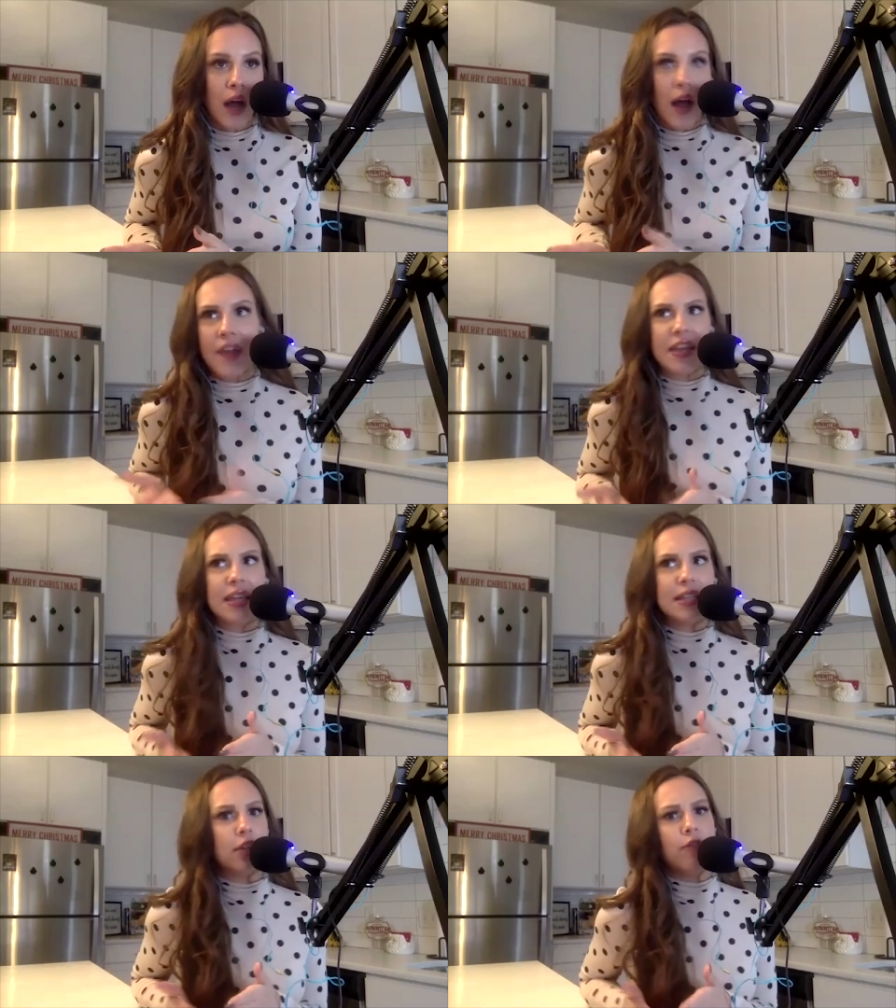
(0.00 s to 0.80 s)
I think
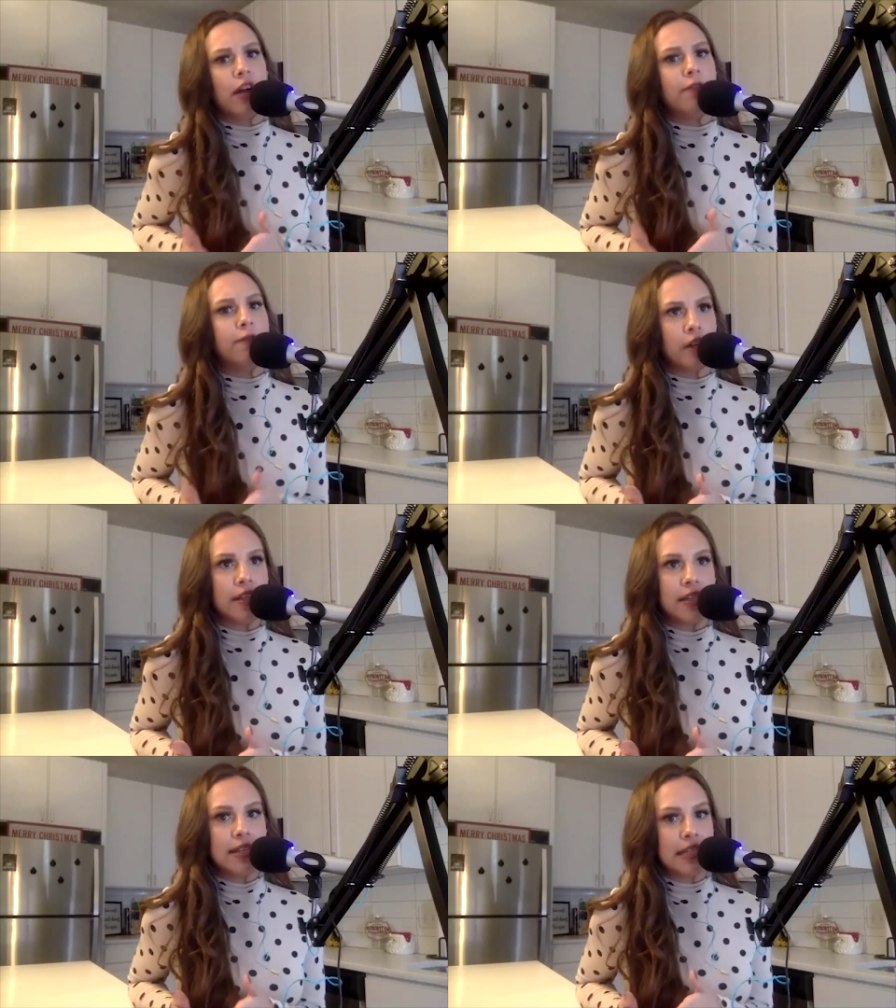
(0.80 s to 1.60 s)
they did the very
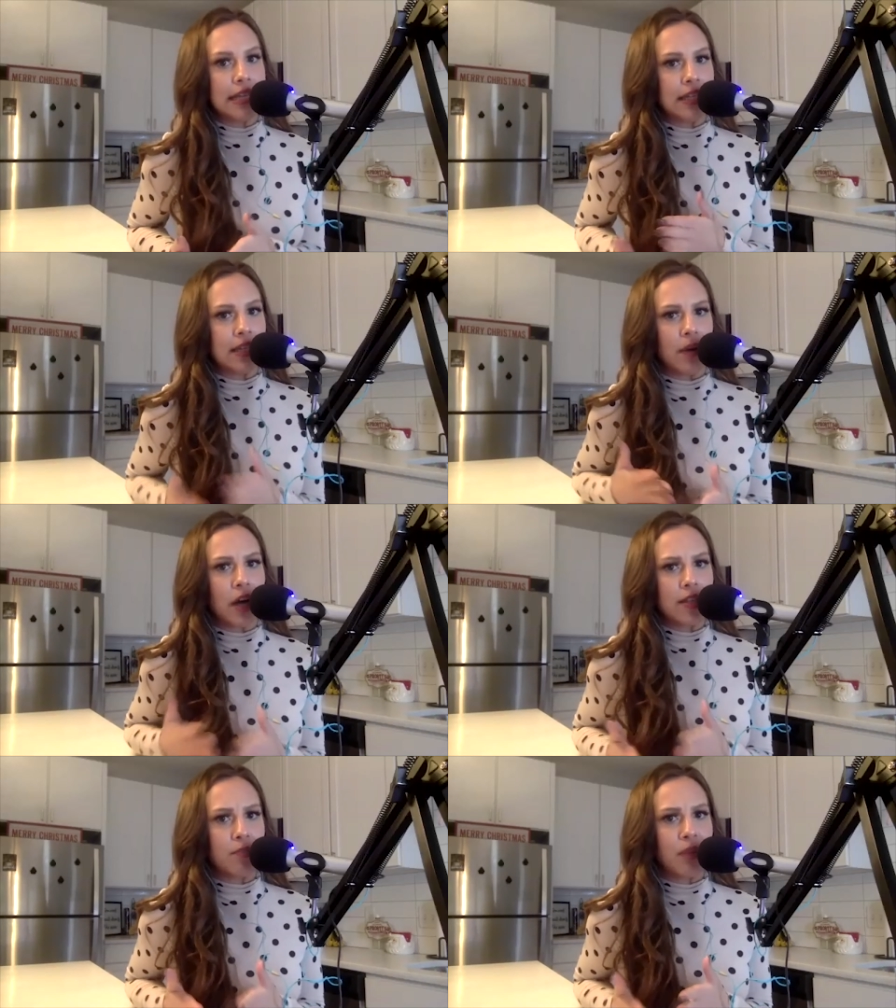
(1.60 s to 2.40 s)
first season they did a,
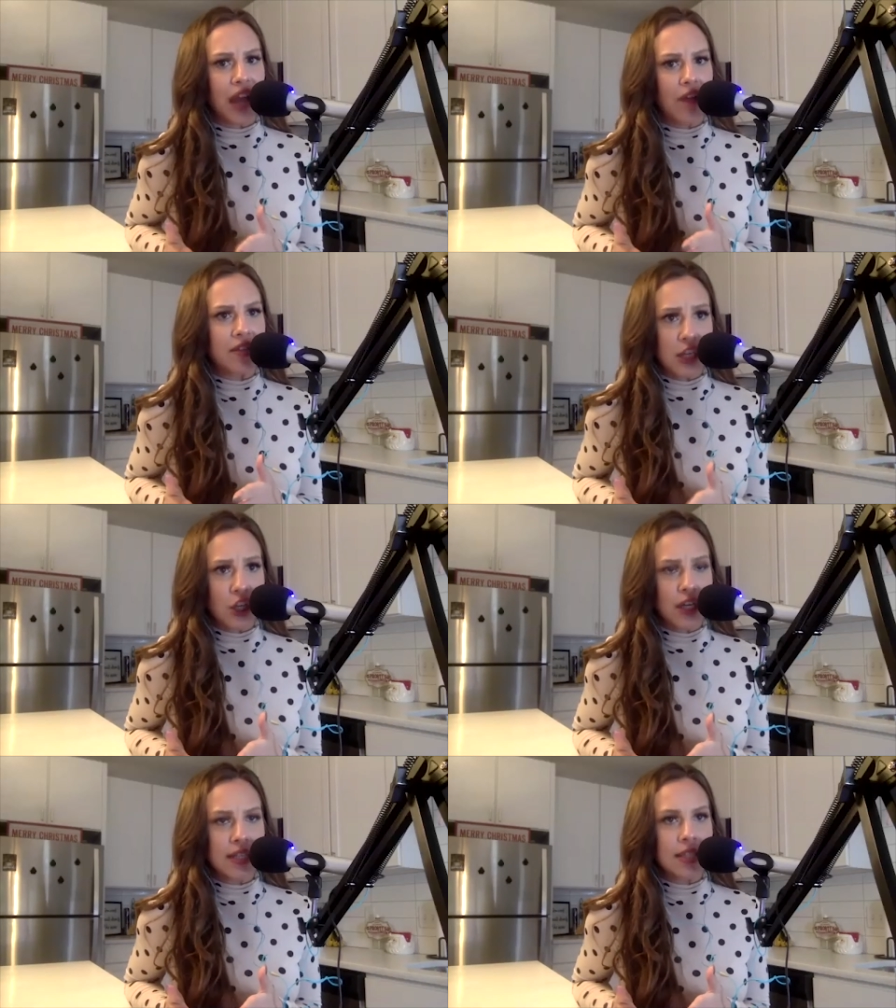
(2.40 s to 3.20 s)
a playoff
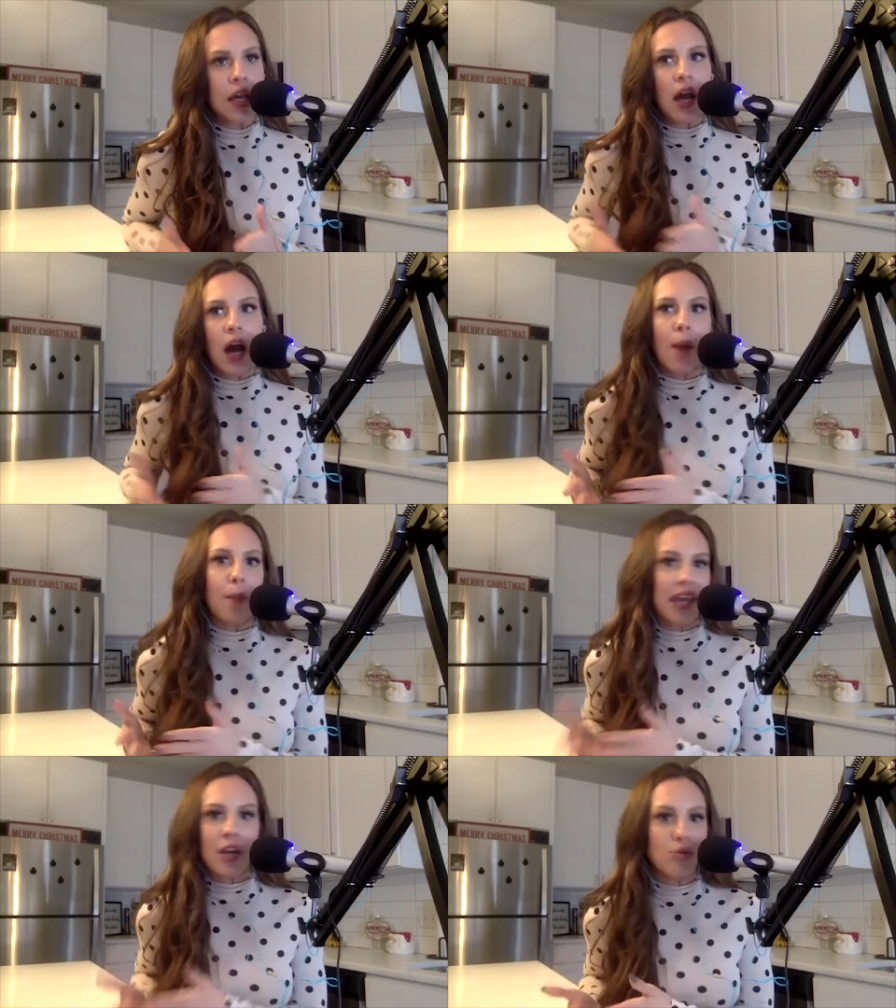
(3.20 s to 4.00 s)
series, um,
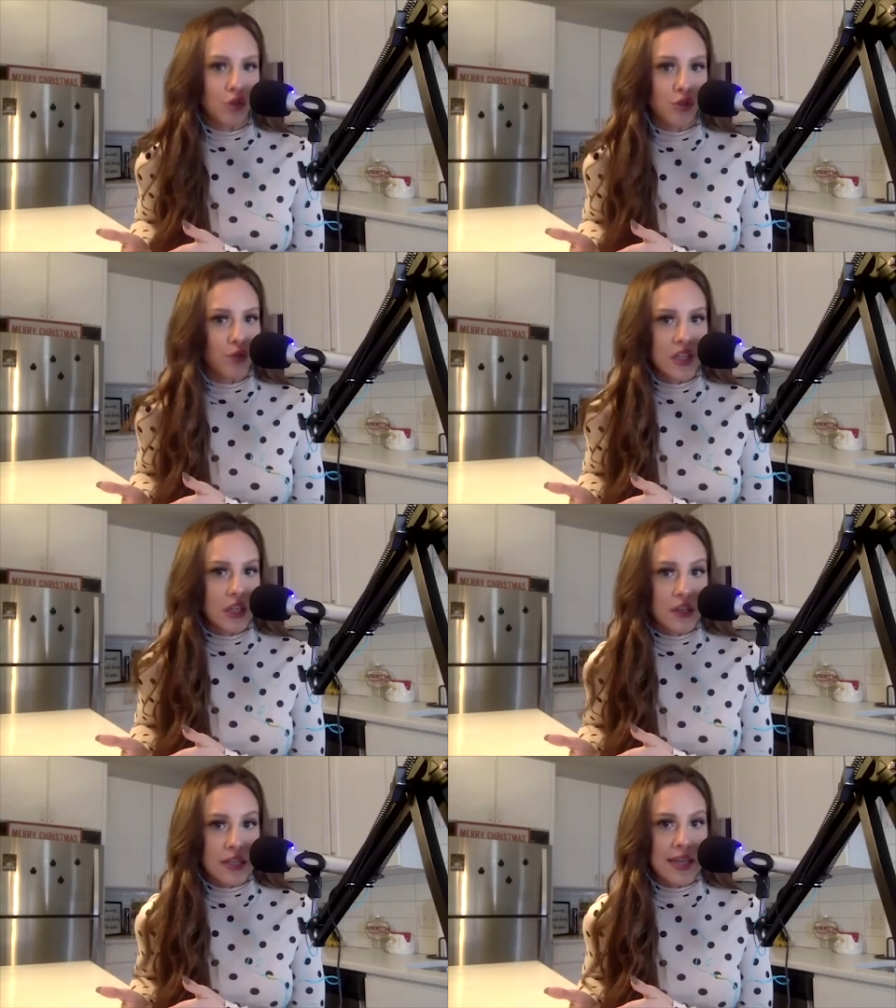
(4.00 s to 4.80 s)
but they don't do
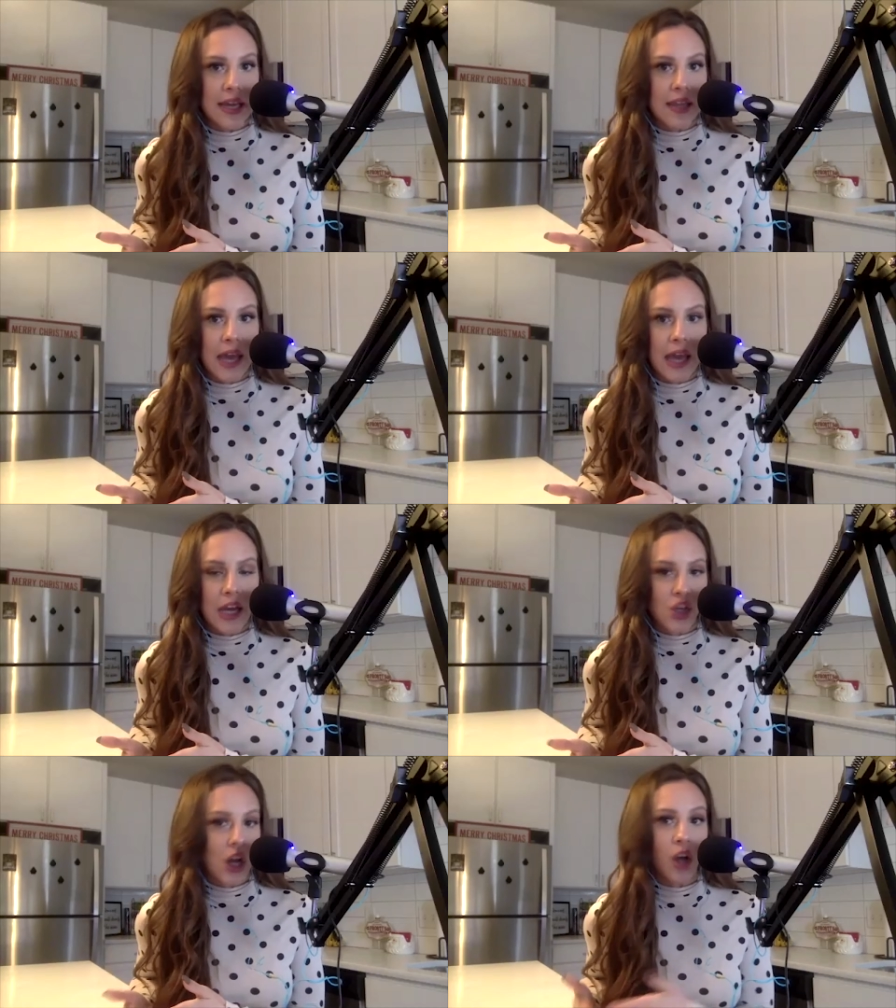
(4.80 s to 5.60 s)
series like in the
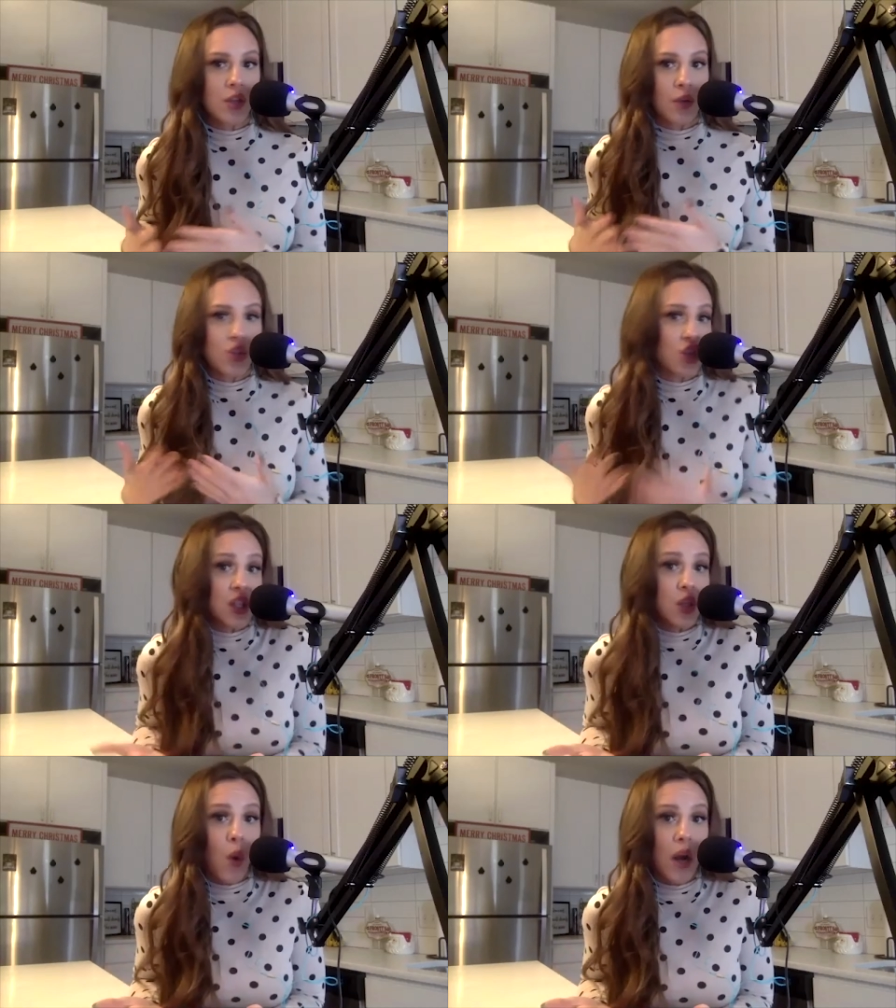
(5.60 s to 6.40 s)
NHL. So it's
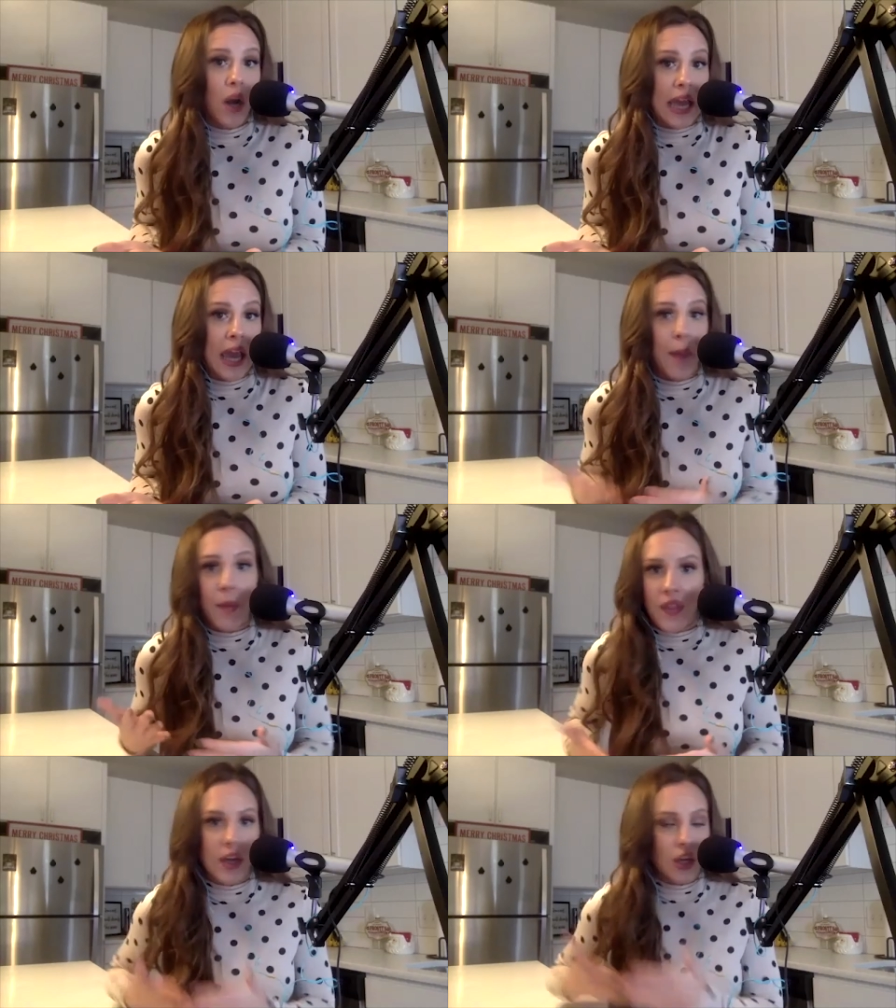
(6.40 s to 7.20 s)
just a one
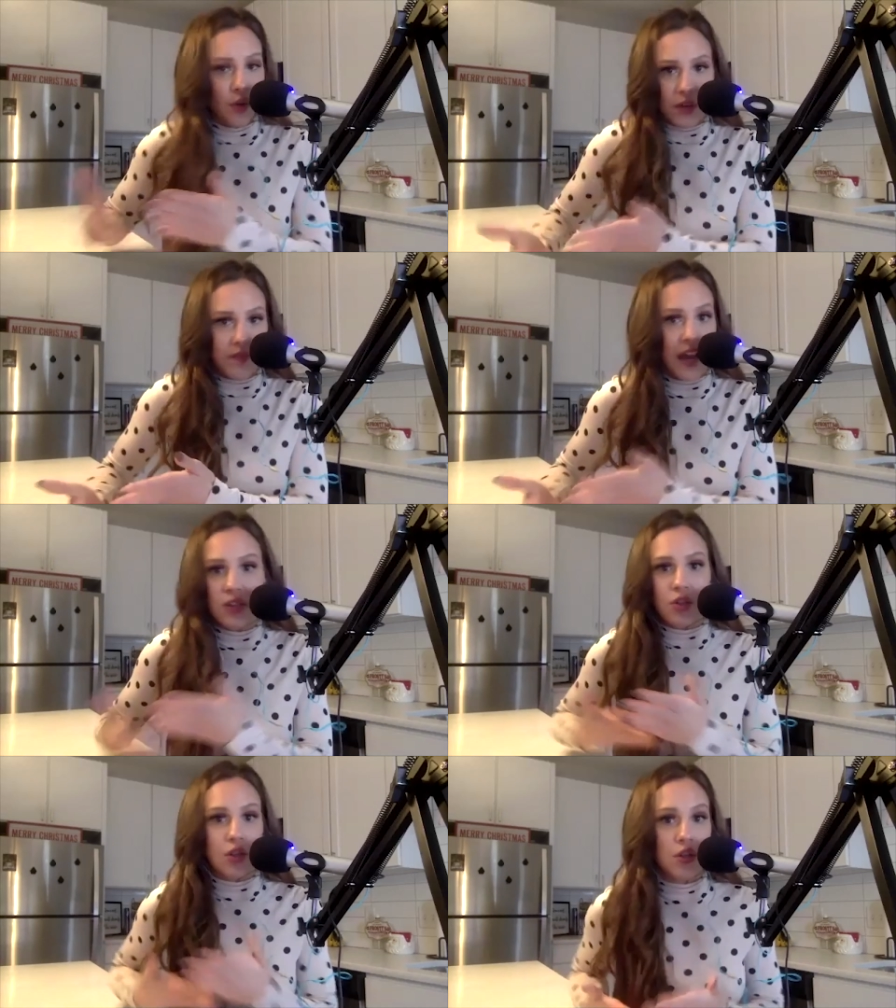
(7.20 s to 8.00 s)
game, and then you
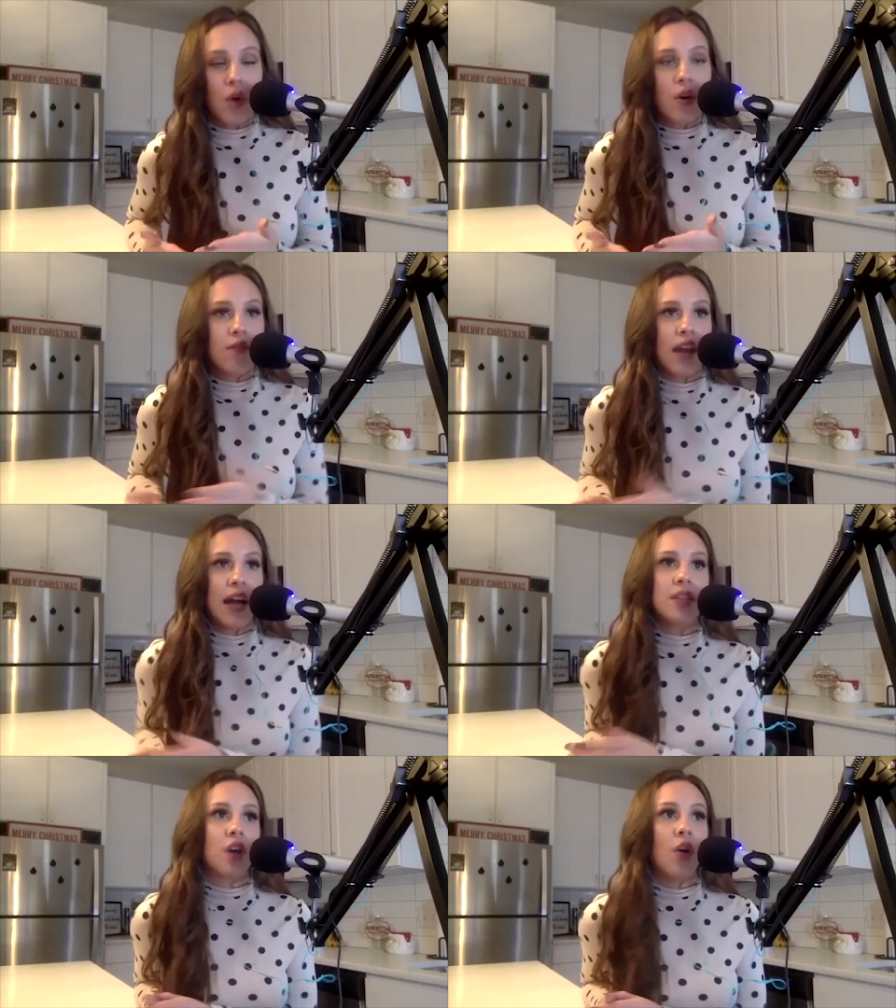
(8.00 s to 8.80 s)
advance or you don't
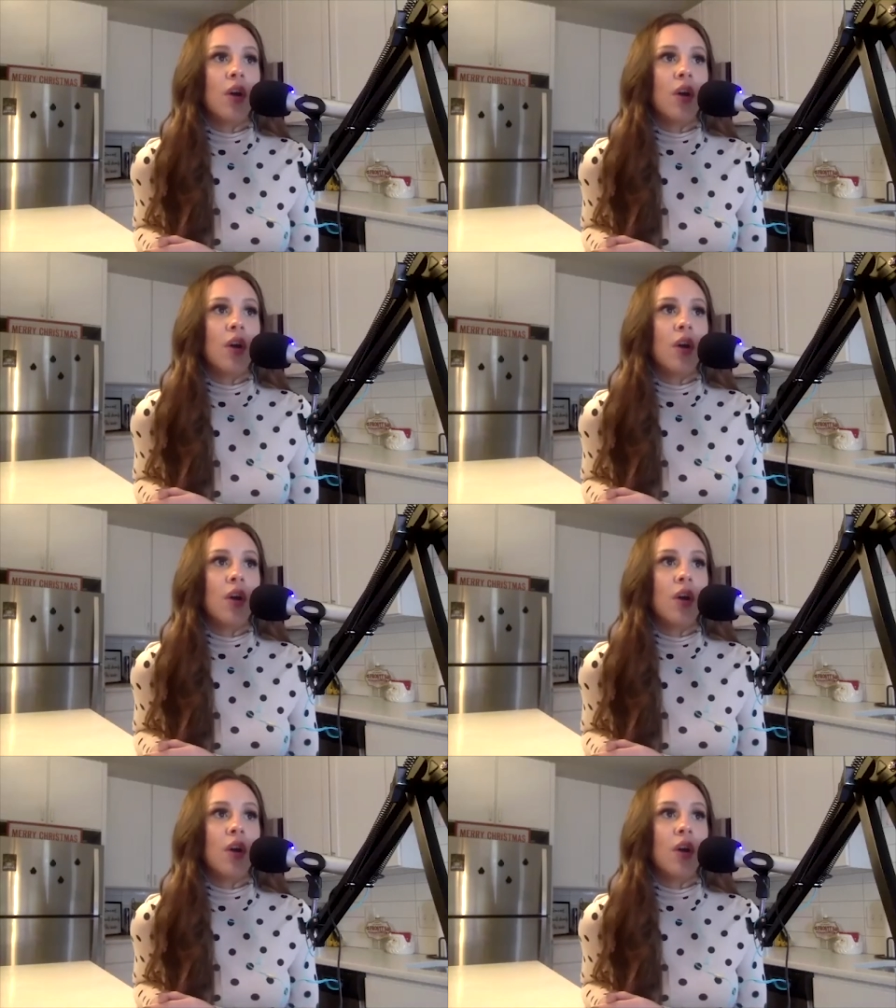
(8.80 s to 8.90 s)
advance. So